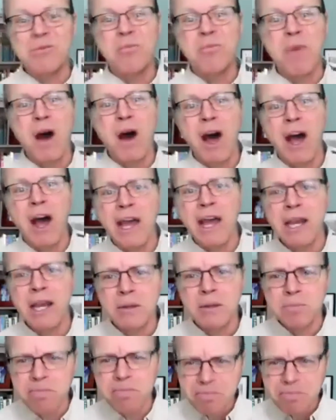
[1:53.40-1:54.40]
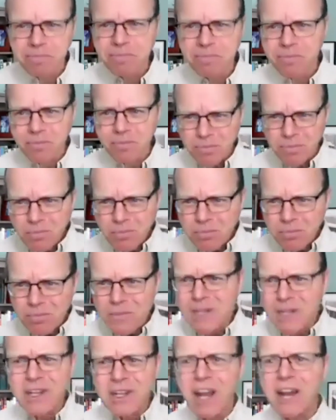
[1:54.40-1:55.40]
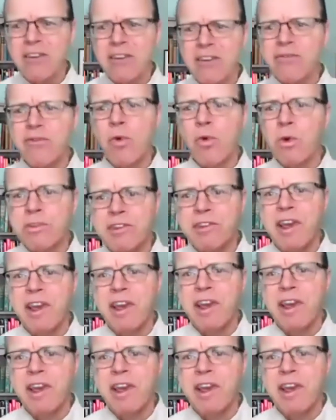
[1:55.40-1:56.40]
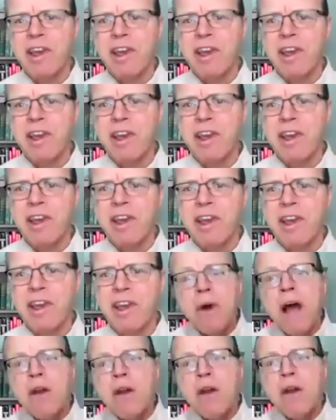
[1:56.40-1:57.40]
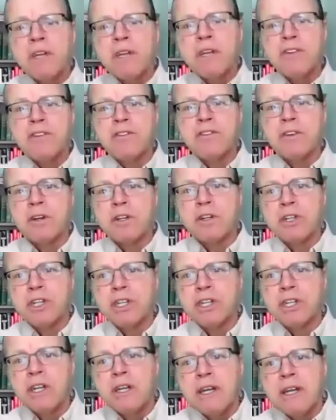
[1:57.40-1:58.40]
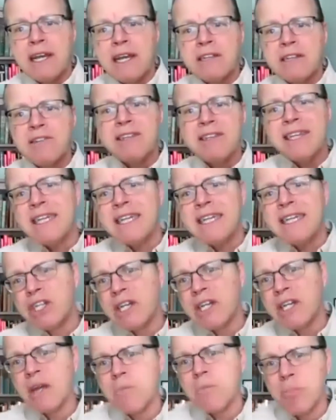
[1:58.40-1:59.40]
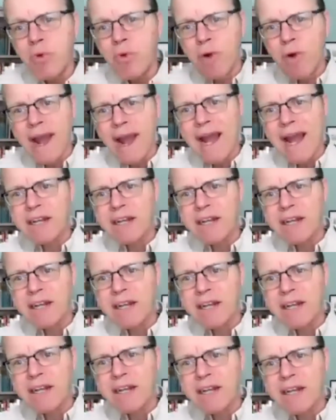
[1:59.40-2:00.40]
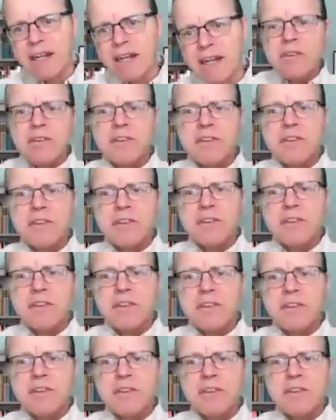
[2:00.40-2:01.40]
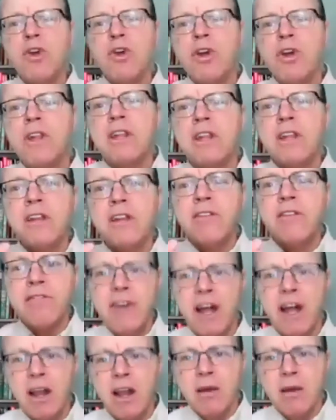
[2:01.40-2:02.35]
which is my kind of forte area. So my research and teaching and practice focuses in community